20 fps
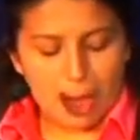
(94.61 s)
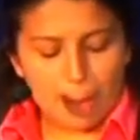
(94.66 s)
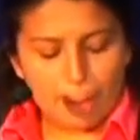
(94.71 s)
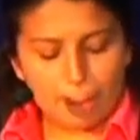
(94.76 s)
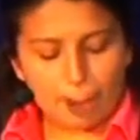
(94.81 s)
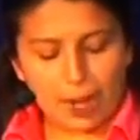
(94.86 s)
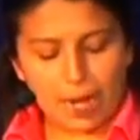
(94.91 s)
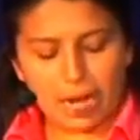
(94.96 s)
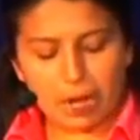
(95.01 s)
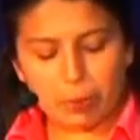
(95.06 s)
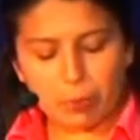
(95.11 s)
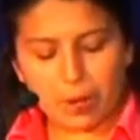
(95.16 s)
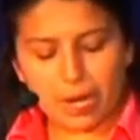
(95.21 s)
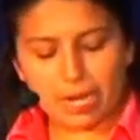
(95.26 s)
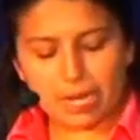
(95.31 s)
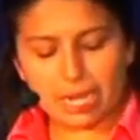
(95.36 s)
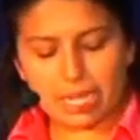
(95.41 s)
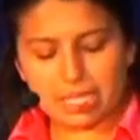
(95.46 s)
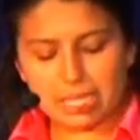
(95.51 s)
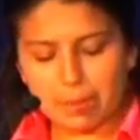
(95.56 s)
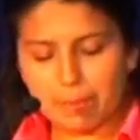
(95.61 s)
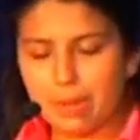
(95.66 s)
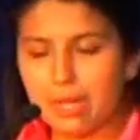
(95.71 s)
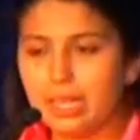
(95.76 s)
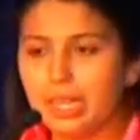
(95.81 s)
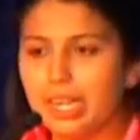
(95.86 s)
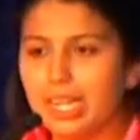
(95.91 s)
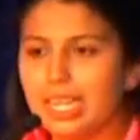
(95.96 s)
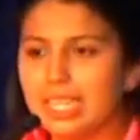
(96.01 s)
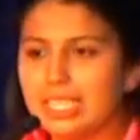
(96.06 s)
My awareness of my
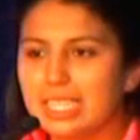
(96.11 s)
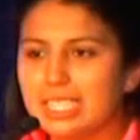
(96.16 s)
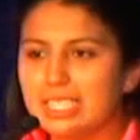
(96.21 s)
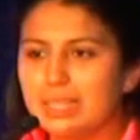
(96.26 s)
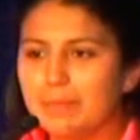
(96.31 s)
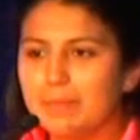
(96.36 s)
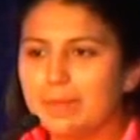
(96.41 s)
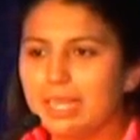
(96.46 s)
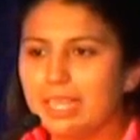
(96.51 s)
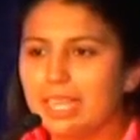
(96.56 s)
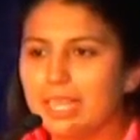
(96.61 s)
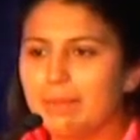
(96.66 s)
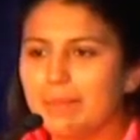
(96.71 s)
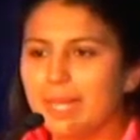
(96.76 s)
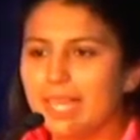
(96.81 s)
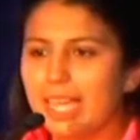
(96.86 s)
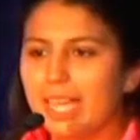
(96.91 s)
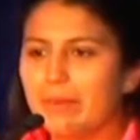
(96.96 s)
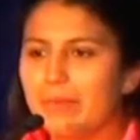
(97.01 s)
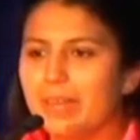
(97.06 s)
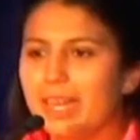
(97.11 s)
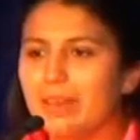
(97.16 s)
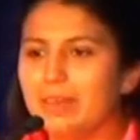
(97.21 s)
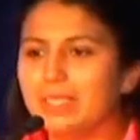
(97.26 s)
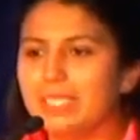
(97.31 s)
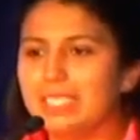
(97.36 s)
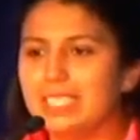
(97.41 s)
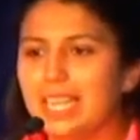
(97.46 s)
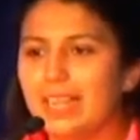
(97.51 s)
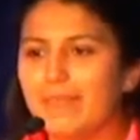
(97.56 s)
learning disability began when I
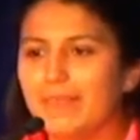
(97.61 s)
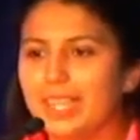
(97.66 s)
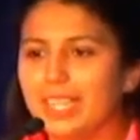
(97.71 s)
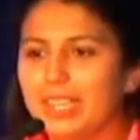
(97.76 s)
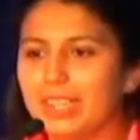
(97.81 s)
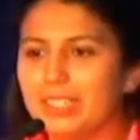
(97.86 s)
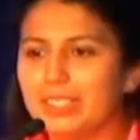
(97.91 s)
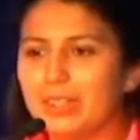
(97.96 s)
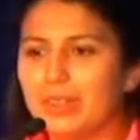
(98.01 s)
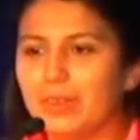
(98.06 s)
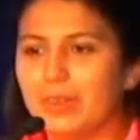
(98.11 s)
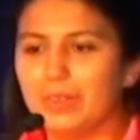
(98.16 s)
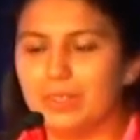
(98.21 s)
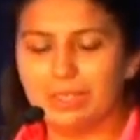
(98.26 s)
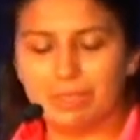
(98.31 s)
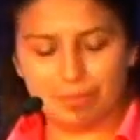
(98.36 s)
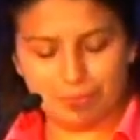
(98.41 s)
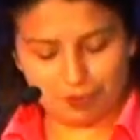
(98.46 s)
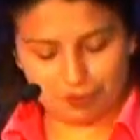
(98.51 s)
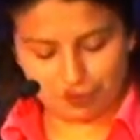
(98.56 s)
was 7 years old.